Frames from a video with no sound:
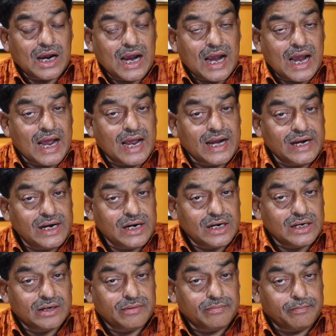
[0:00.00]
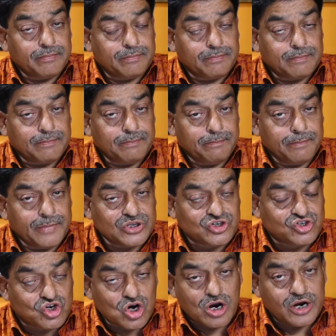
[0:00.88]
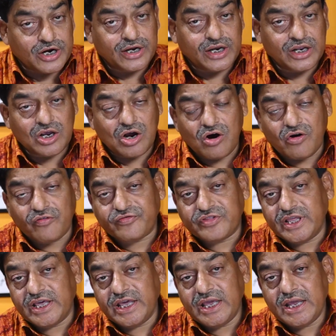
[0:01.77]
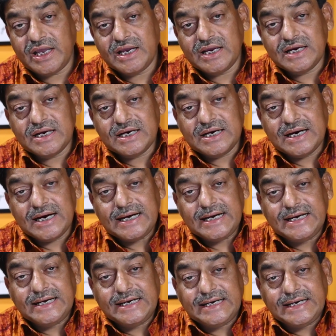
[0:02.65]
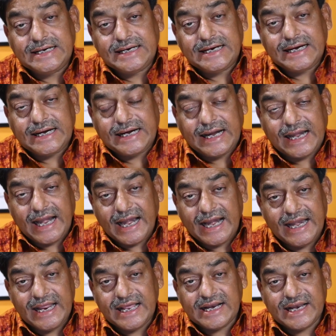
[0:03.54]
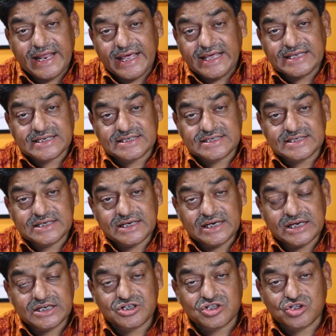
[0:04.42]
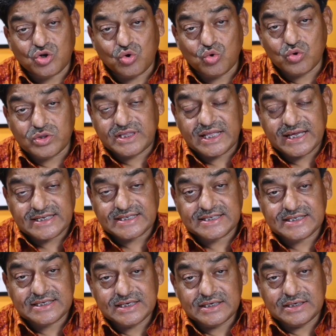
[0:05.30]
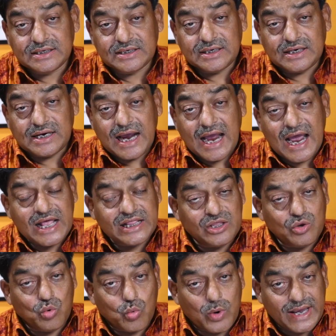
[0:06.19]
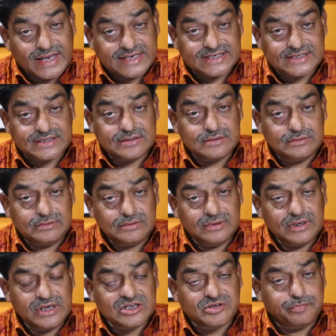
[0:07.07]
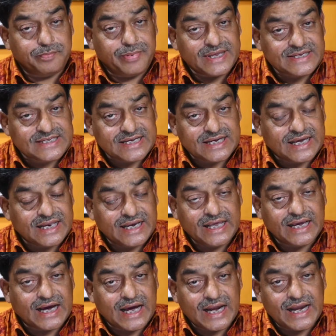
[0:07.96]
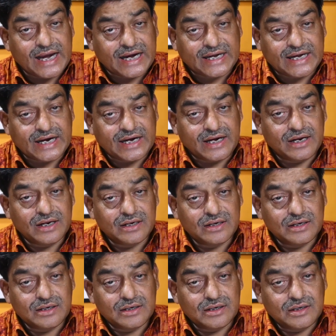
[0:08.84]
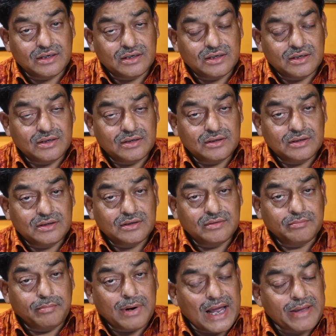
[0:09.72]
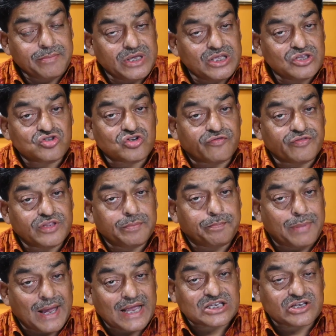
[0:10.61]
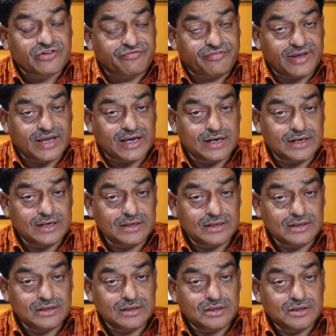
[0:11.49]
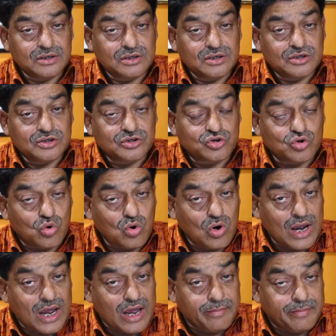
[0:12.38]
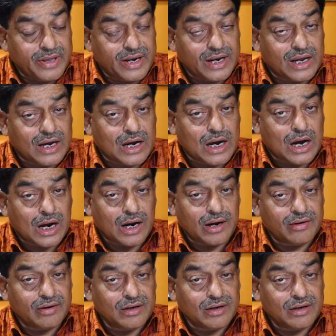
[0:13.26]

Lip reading: and majority of the trading links is through this, and the West is basically connected by means of the Pacific. So America